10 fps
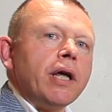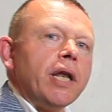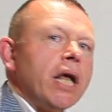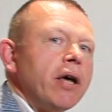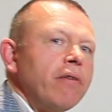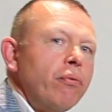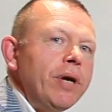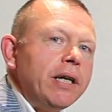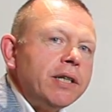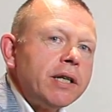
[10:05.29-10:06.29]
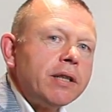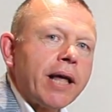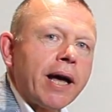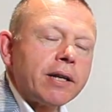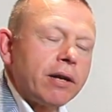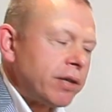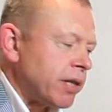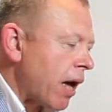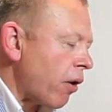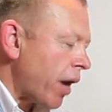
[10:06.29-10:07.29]
Now, if we did that
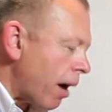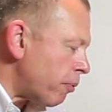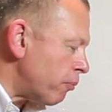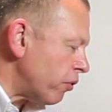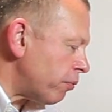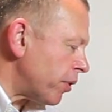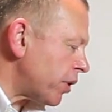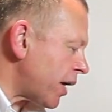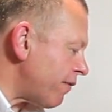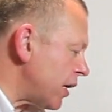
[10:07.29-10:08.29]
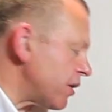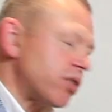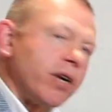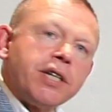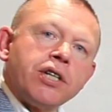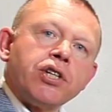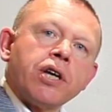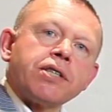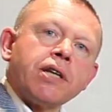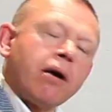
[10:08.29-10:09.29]
down-up movement that I've illustrated
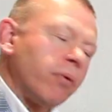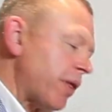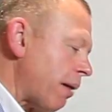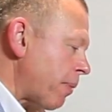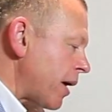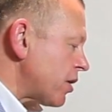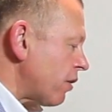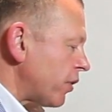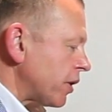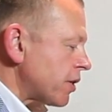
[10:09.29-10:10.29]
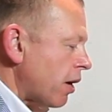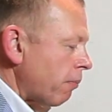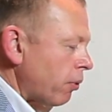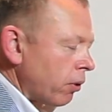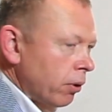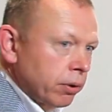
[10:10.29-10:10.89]
just now with that Beethoven example,